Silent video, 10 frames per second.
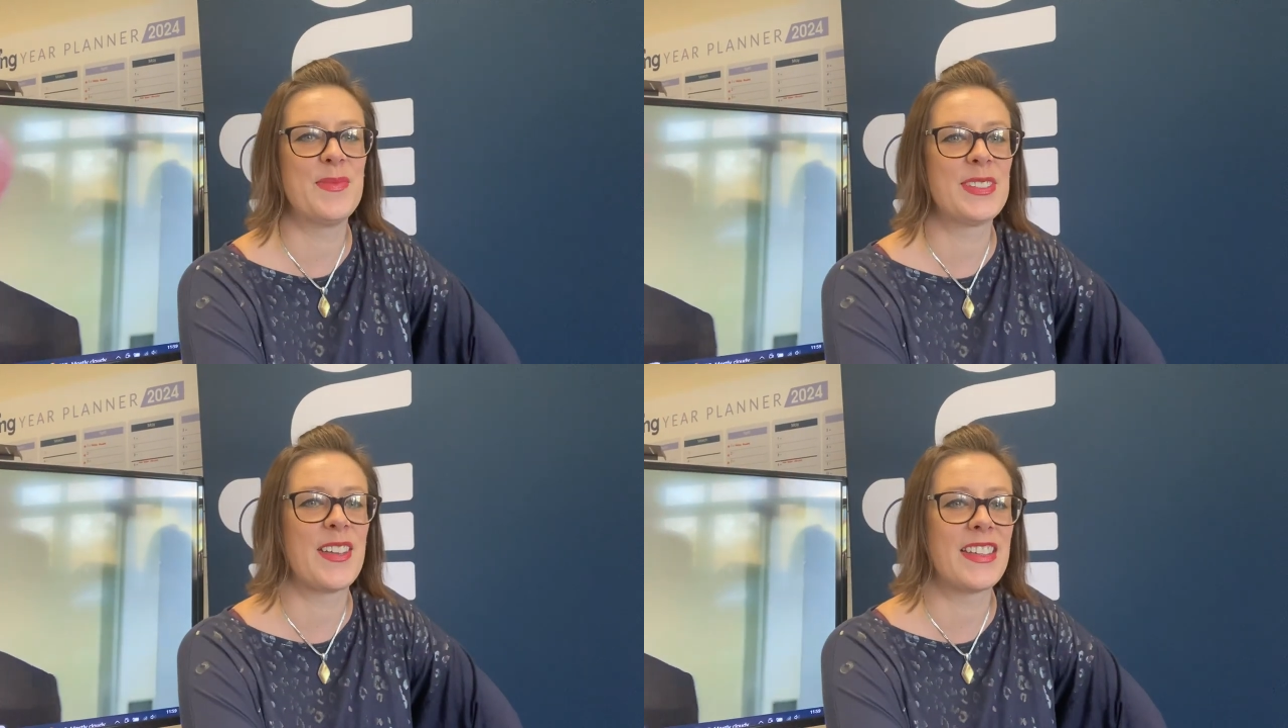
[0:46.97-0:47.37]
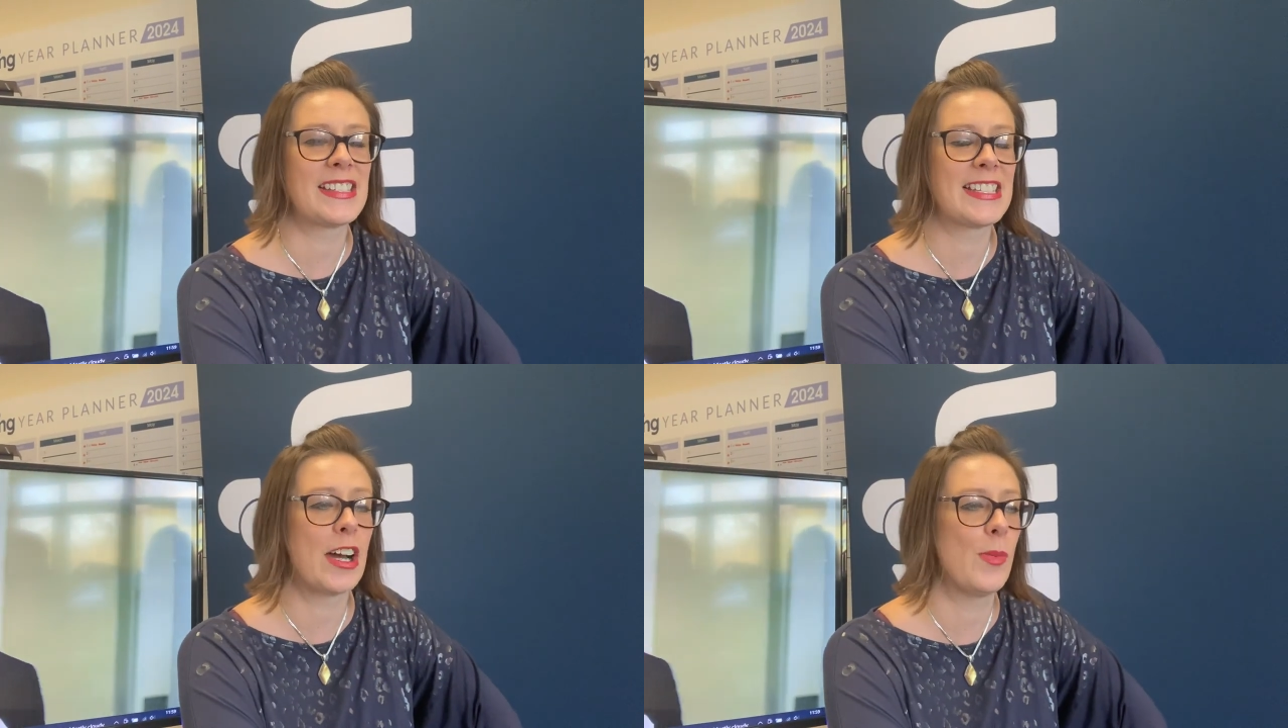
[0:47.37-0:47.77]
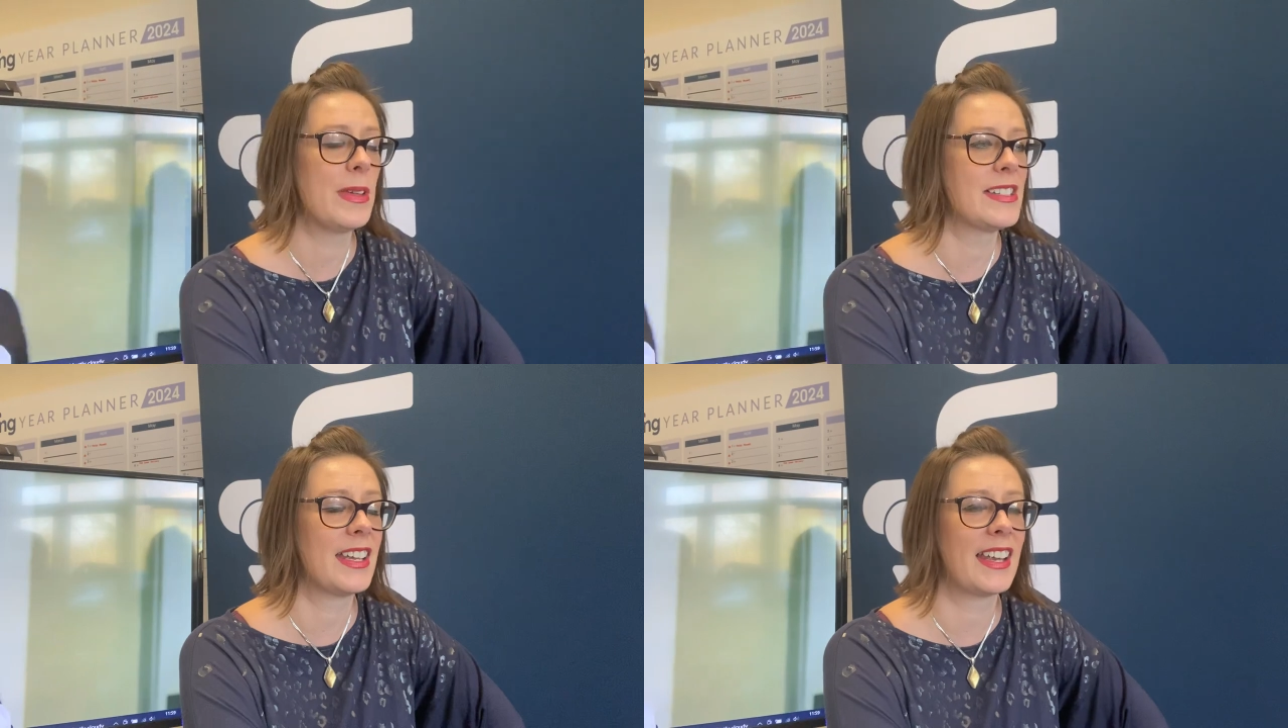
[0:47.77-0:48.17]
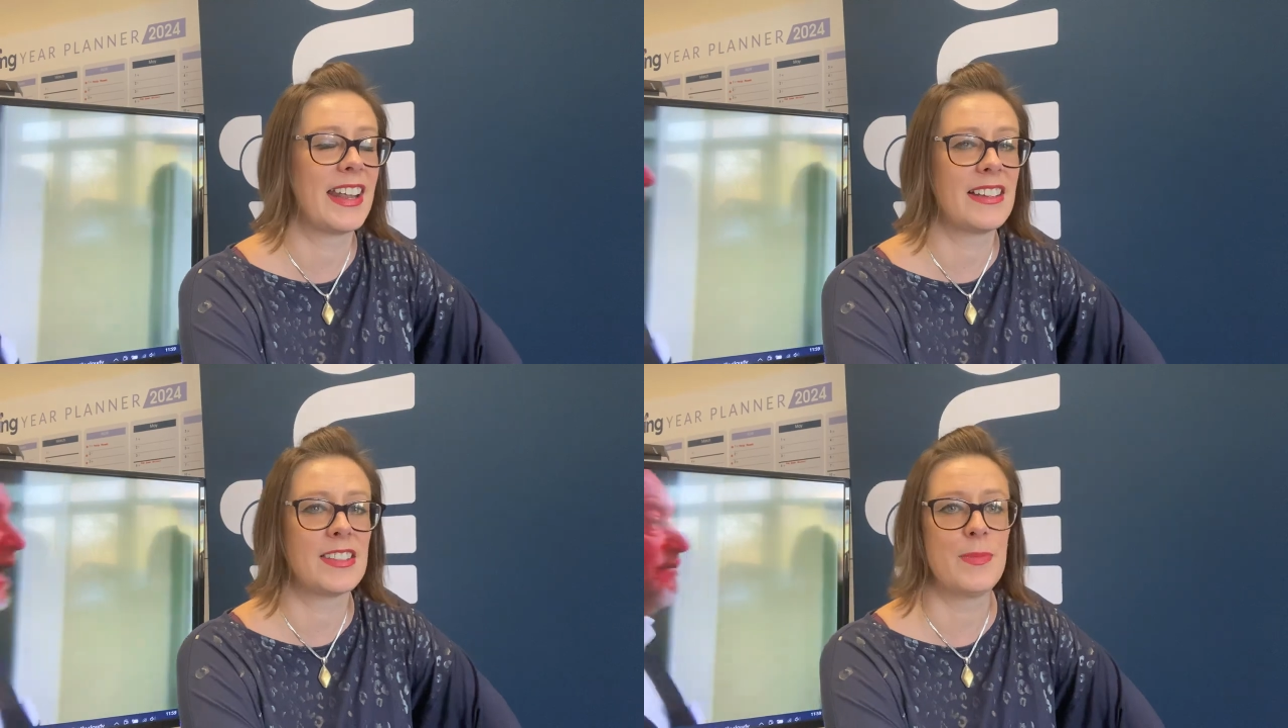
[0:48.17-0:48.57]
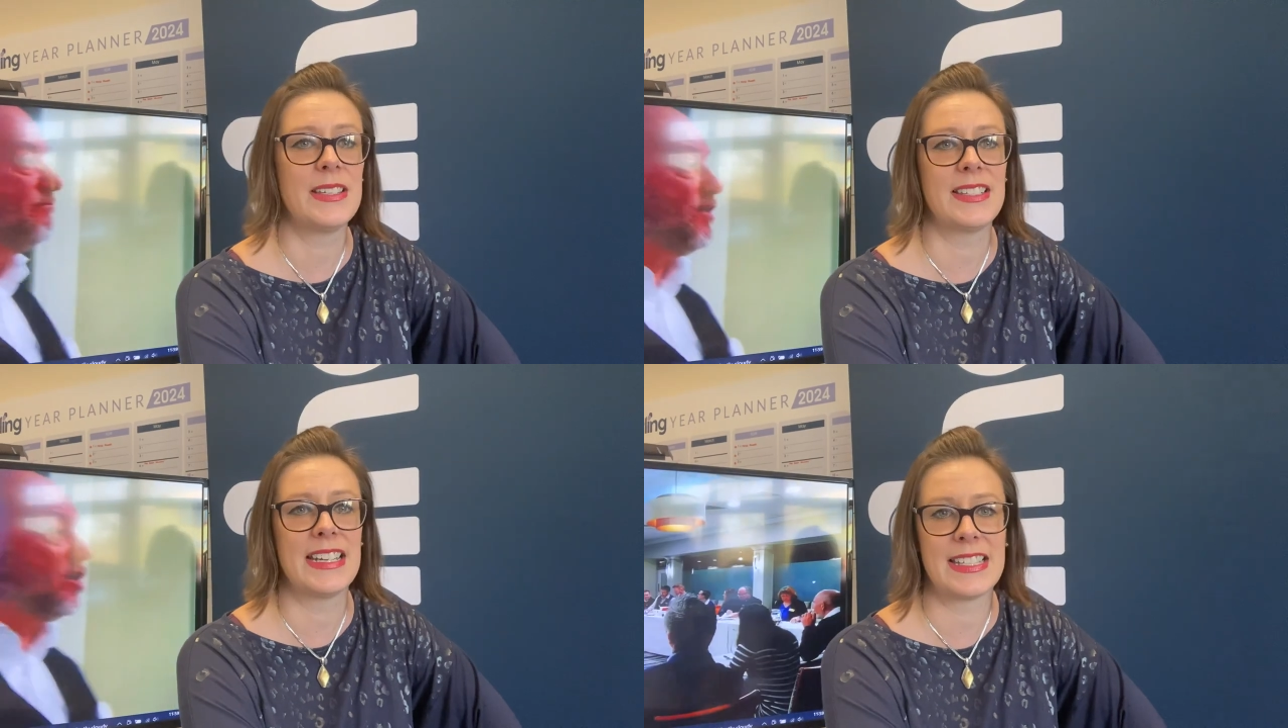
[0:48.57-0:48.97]
So that's helping to connect the
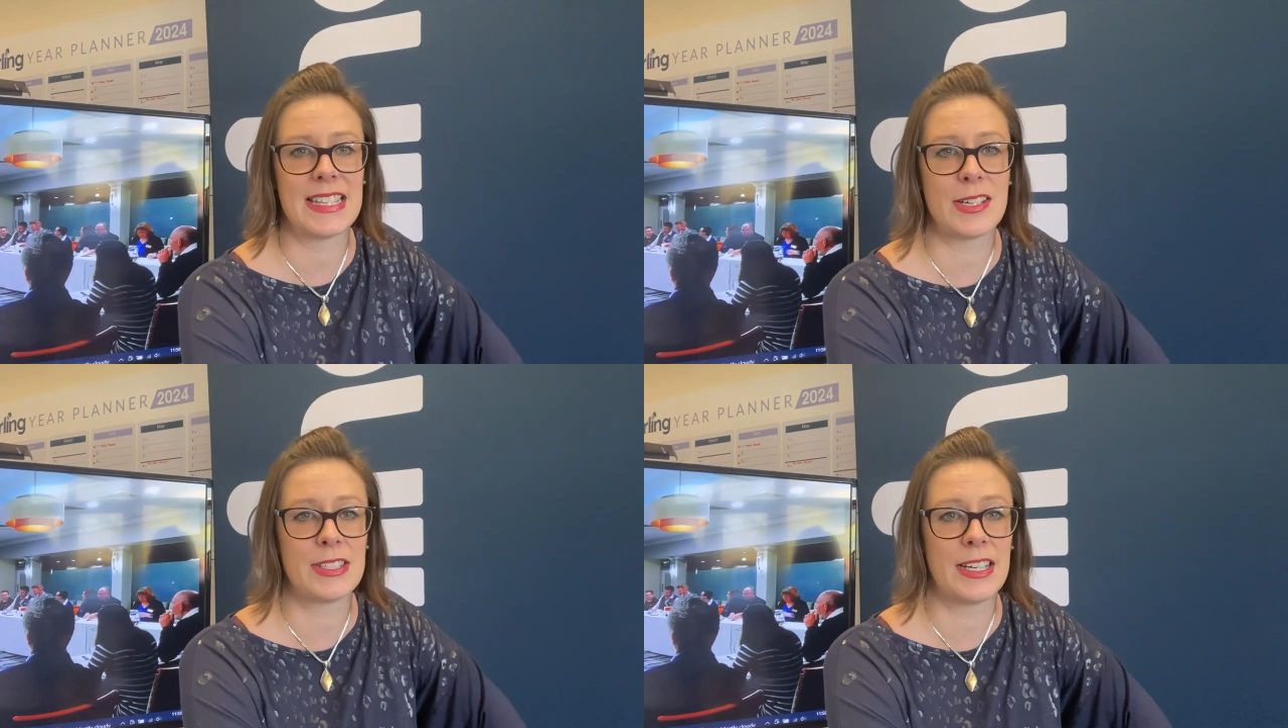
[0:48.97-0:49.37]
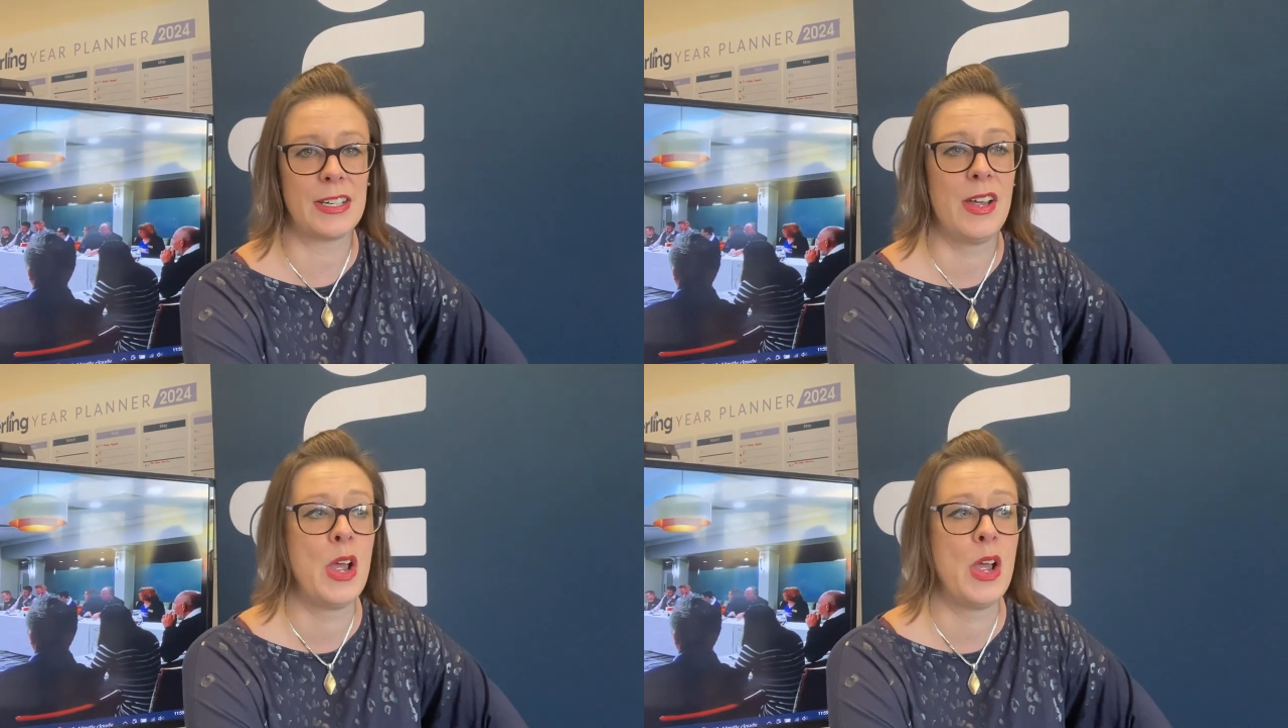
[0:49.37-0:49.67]
business sector